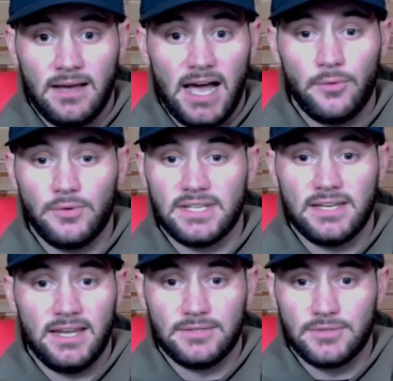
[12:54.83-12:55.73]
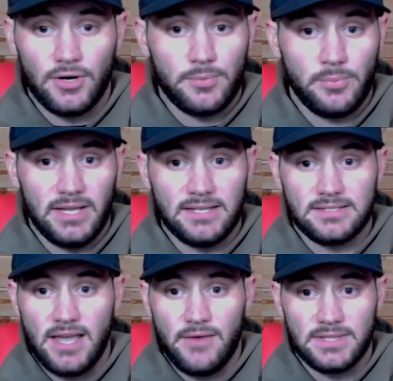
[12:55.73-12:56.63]
I was in a dark
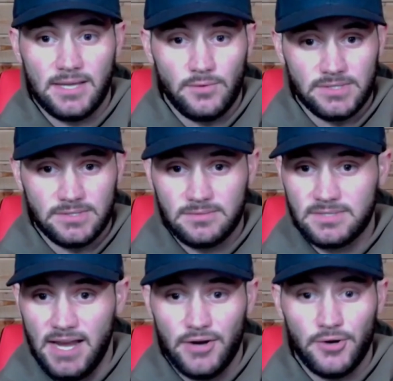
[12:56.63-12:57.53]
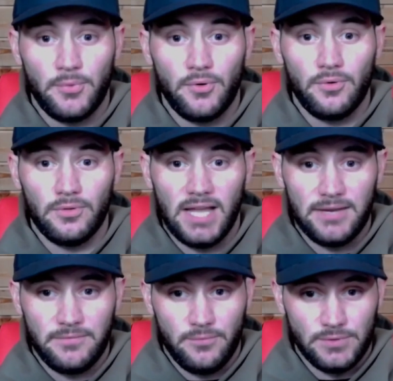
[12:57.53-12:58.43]
place. Everything was terrible.
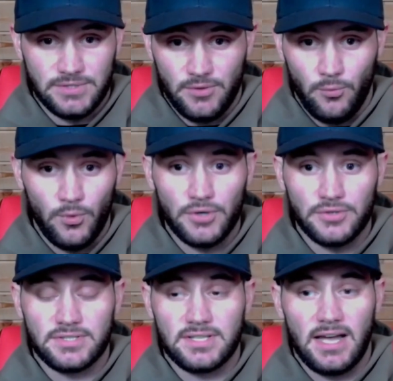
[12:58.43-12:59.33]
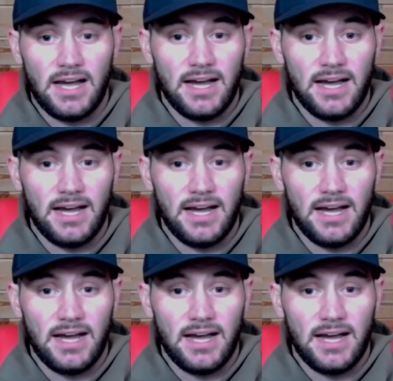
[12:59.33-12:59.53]
Life was the worst.